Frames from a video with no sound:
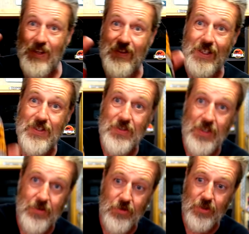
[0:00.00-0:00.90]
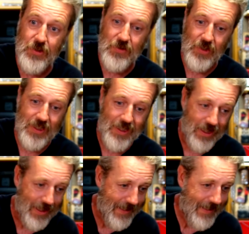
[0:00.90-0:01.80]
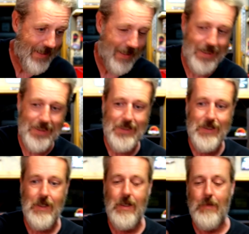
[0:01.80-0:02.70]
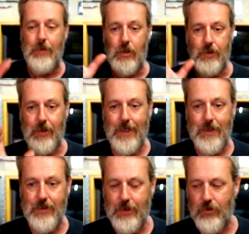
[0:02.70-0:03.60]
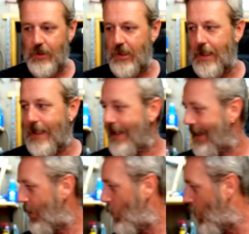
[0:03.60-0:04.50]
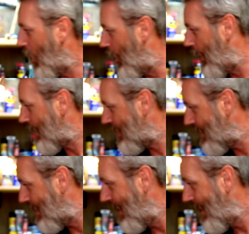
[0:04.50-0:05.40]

the citrus cleaner, because I think the citrus cleaner works